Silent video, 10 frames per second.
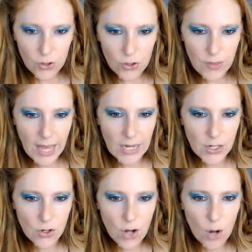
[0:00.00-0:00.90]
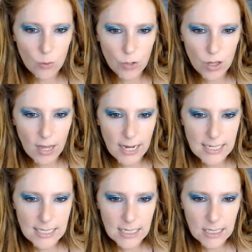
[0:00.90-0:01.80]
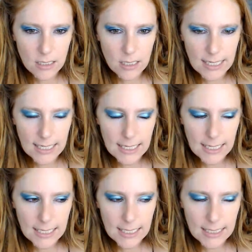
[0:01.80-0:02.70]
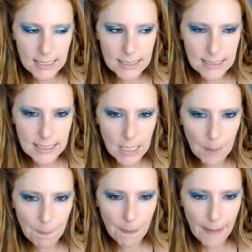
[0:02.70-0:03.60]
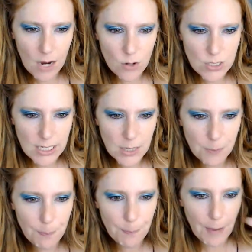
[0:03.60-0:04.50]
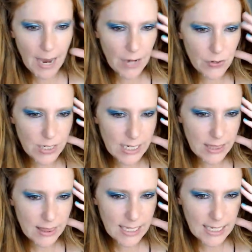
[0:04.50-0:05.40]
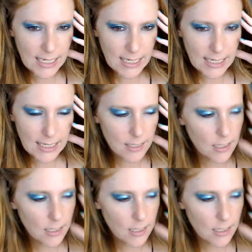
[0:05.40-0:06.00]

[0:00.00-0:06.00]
that you're not realizing. It's outdated patterning and thinking, and